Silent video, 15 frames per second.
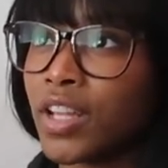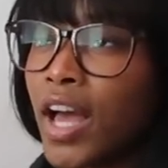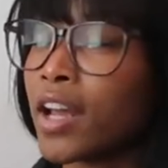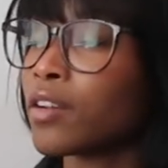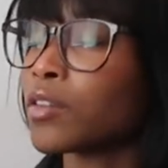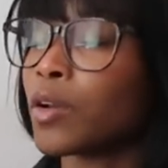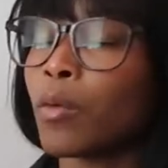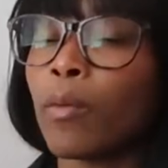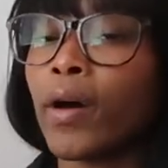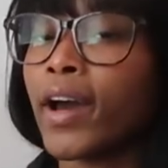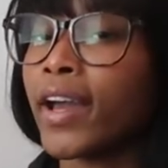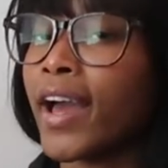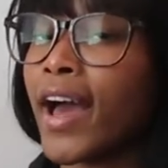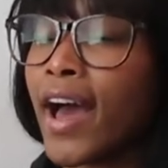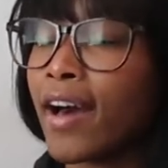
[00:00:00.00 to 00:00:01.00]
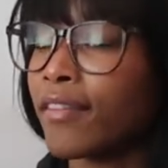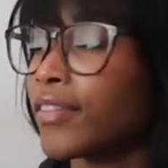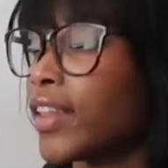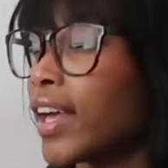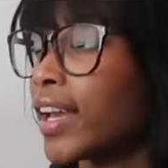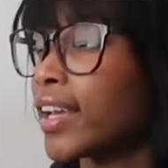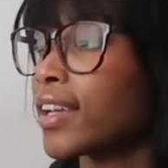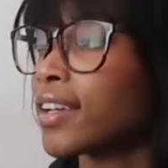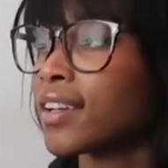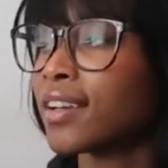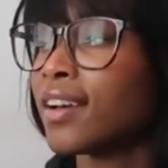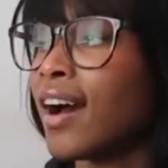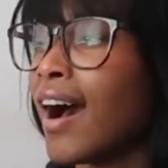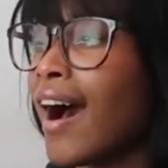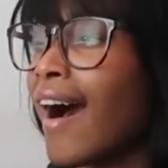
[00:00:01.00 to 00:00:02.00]
I don't know why I have like
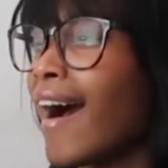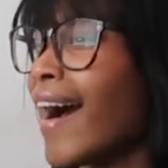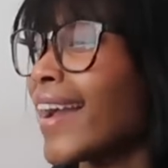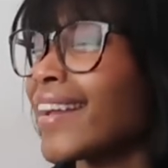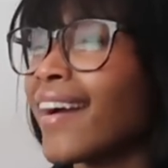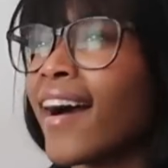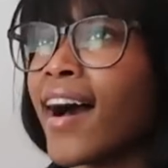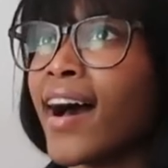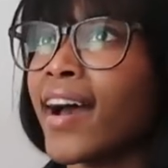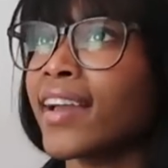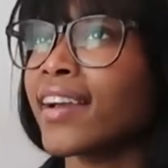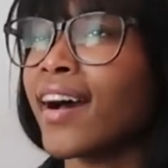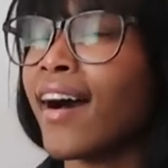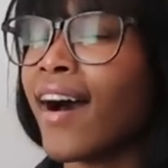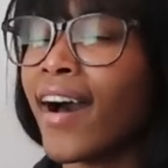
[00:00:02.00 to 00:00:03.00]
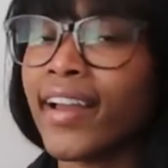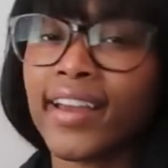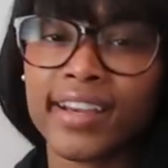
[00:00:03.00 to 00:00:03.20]
high